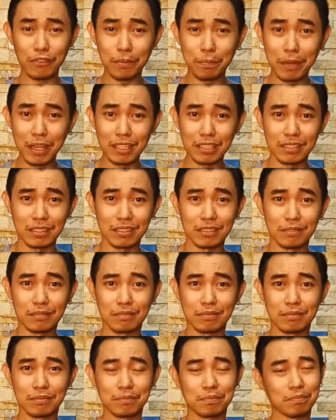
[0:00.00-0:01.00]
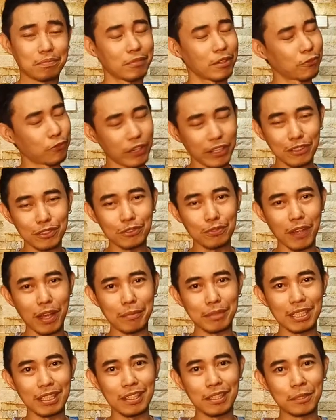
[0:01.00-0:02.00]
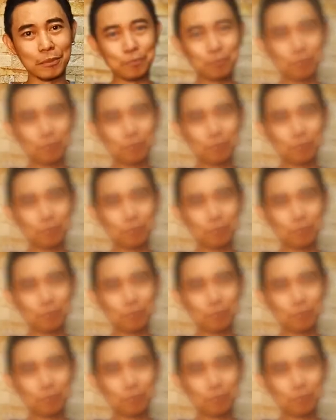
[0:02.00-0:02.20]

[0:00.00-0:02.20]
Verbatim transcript: the best. Fragrance family,